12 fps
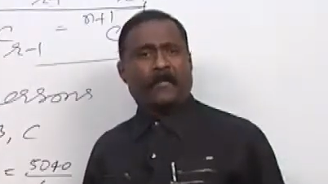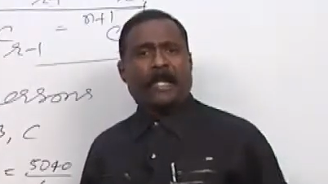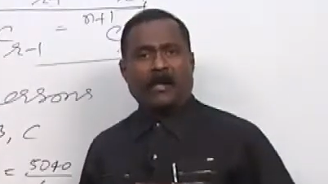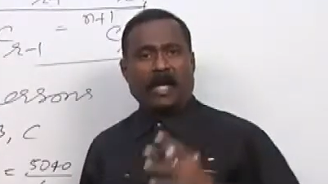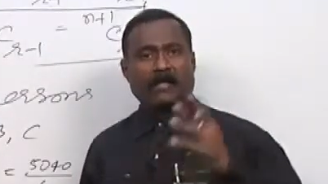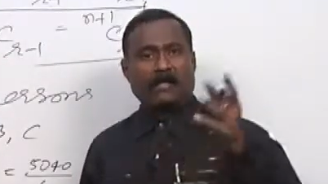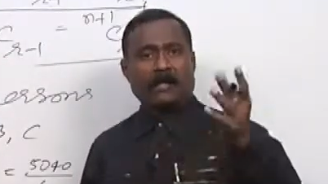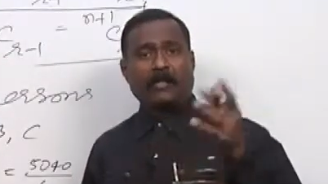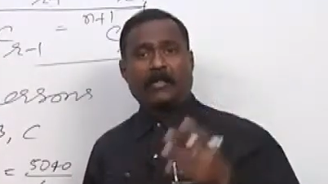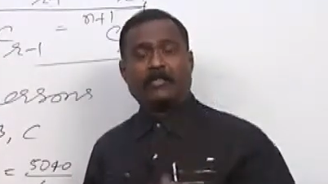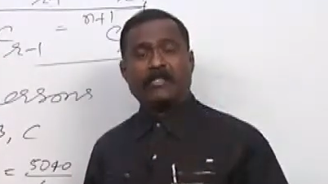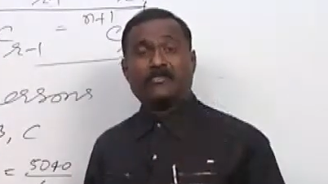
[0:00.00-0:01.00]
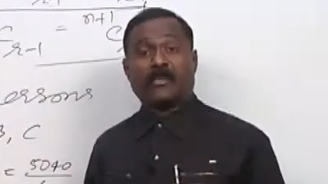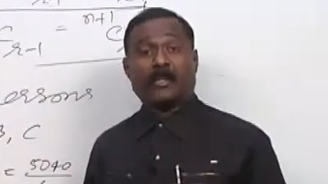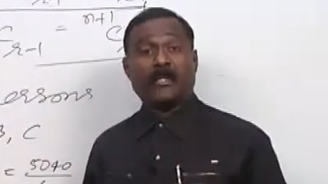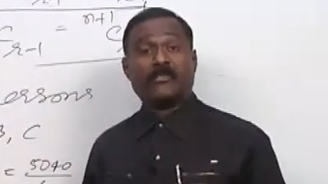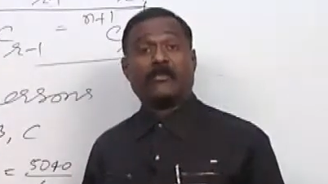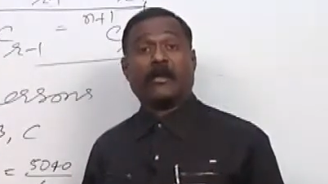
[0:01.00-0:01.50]
I'll answer your question,
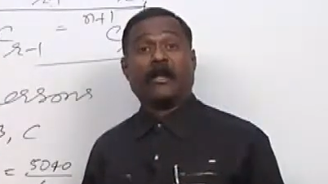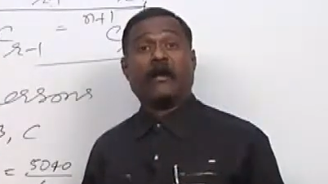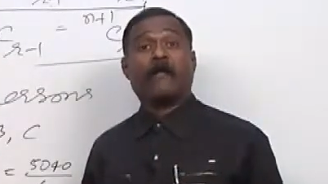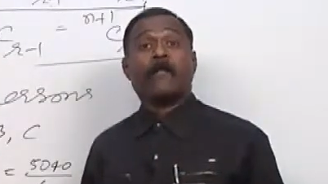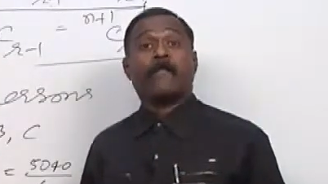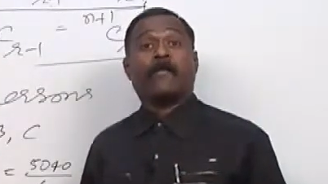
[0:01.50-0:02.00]
Aishwarya.